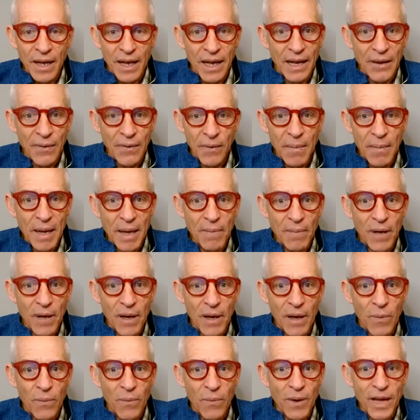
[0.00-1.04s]
And remember,
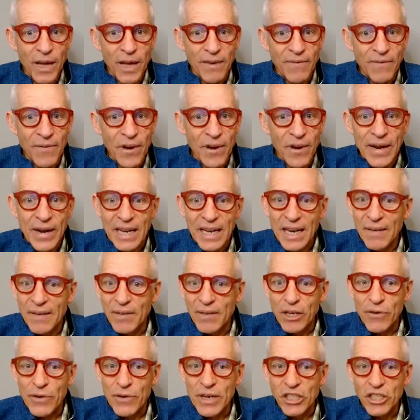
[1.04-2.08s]
we are very
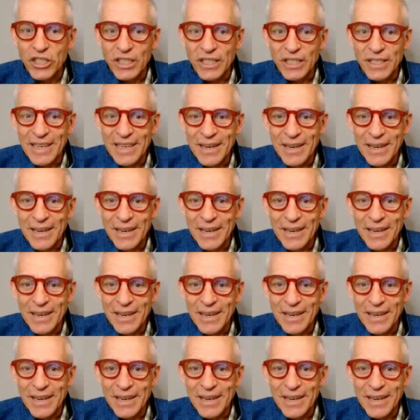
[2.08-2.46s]
clever creatures,